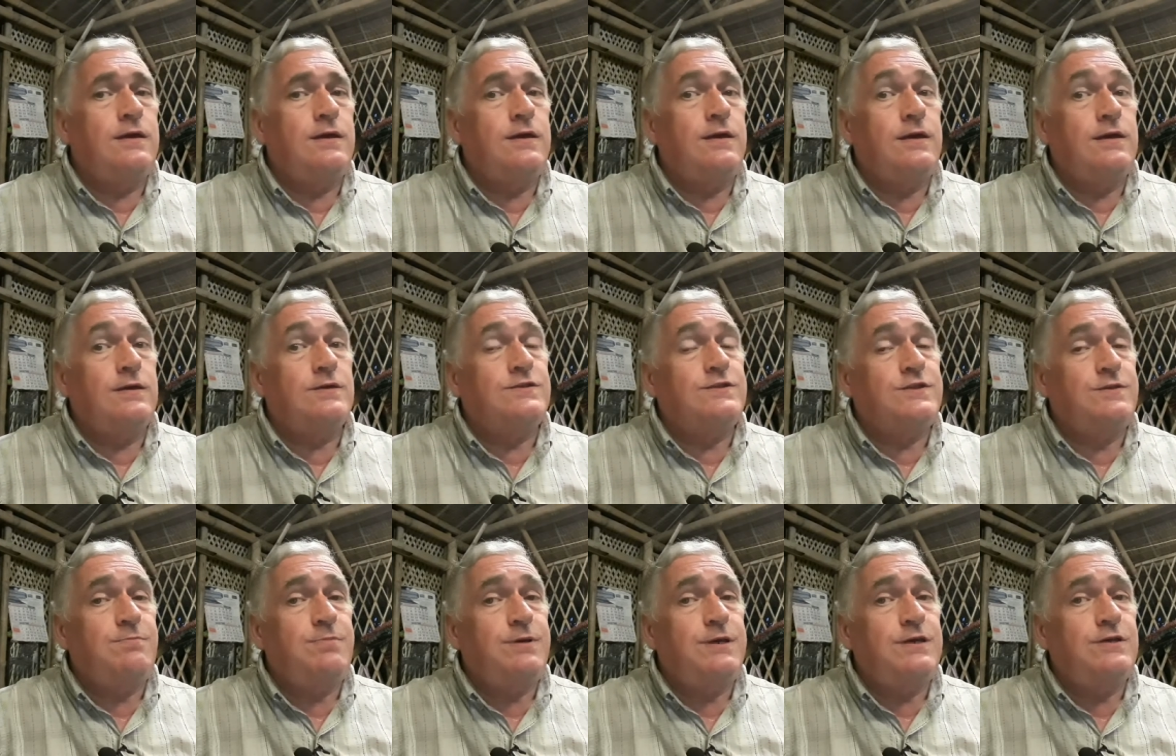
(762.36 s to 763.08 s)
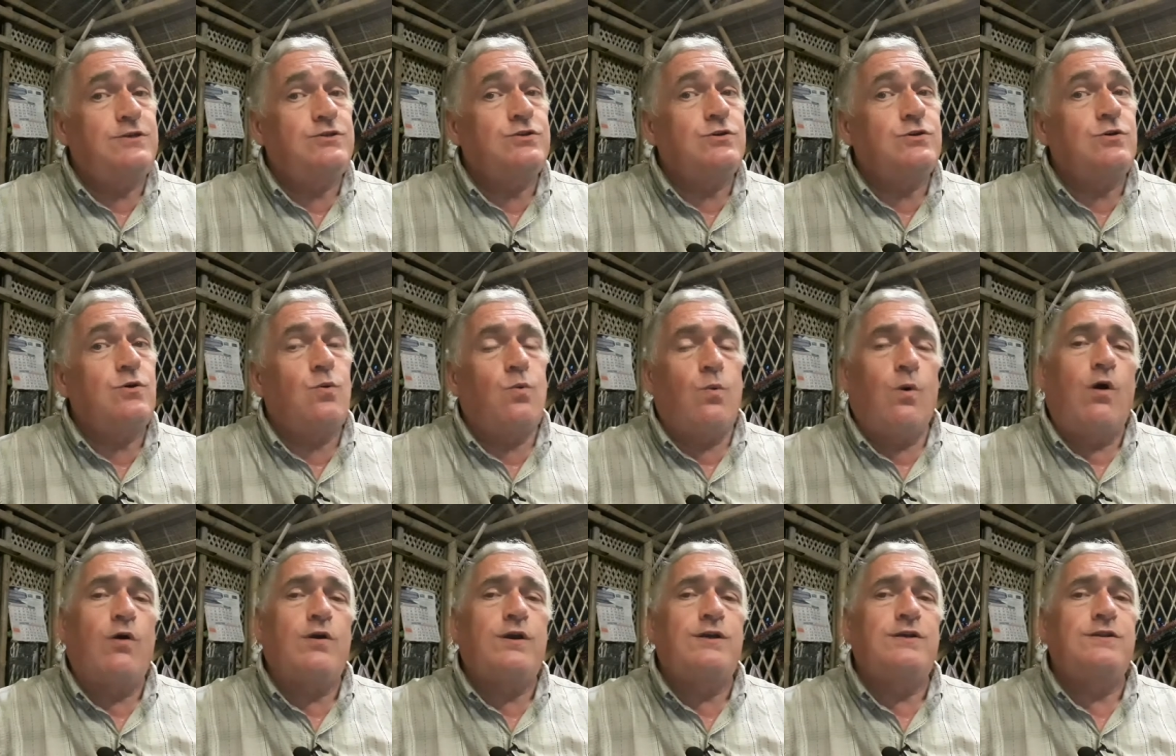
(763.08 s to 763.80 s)
Is the beach
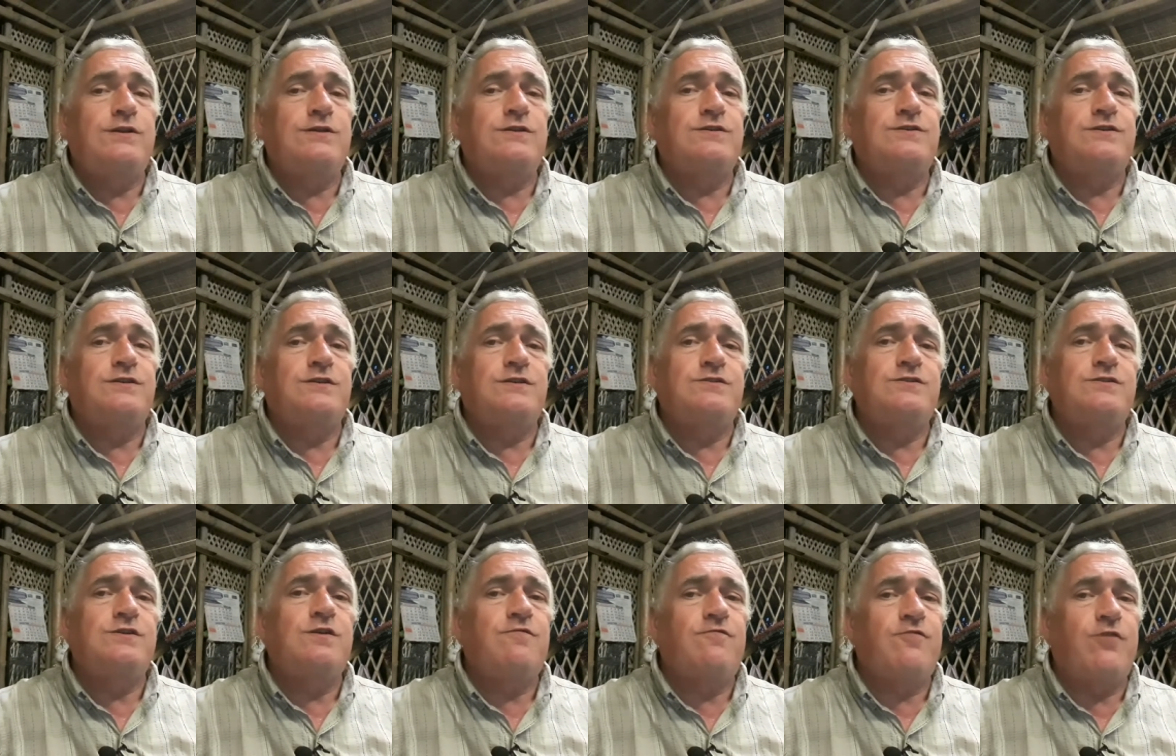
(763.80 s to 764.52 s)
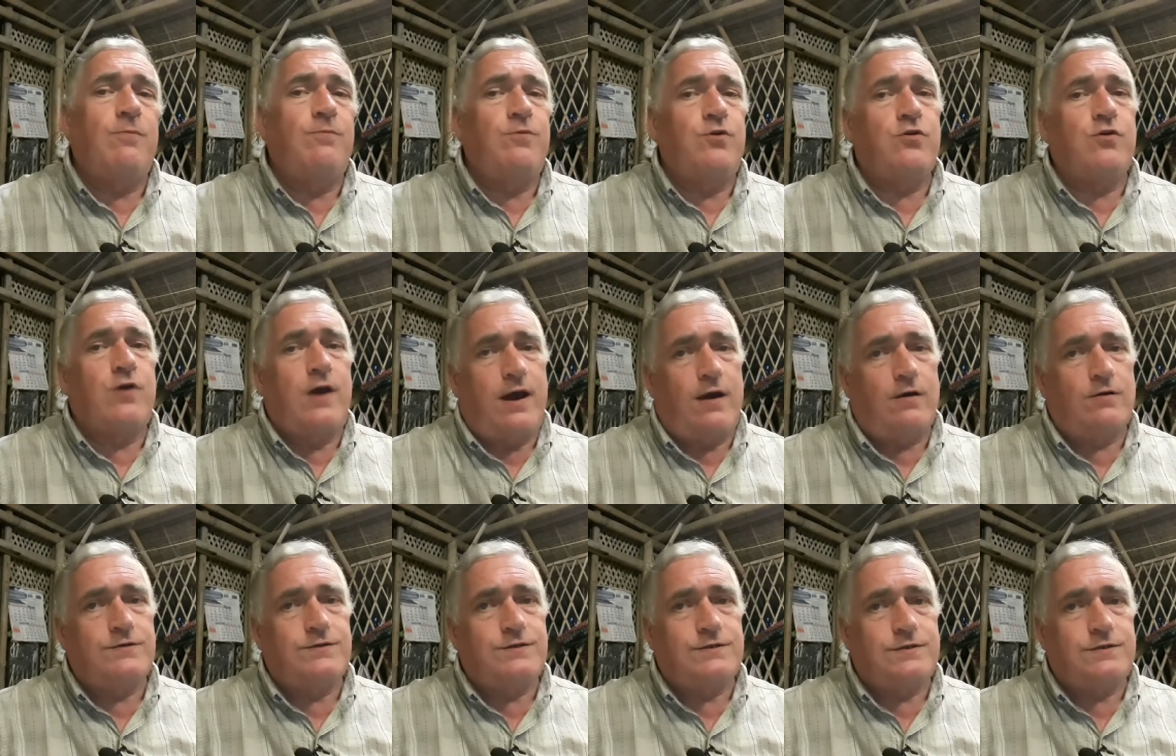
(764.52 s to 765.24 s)
walking distance from your
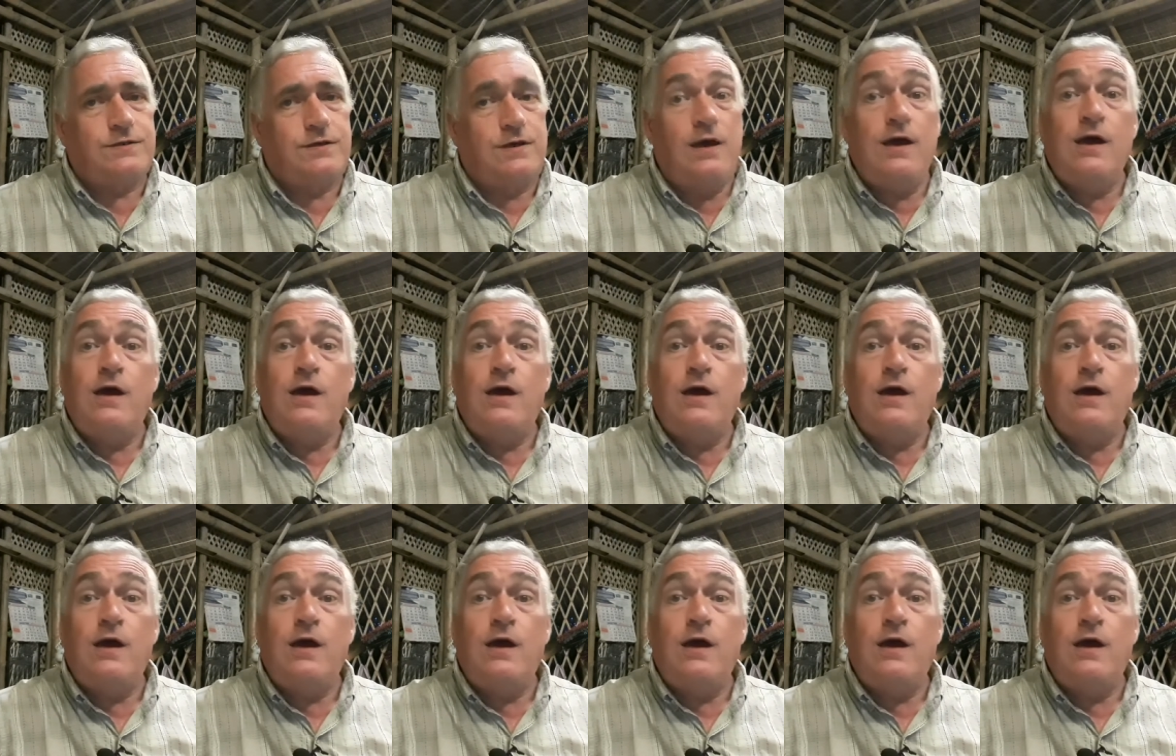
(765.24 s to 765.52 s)
house?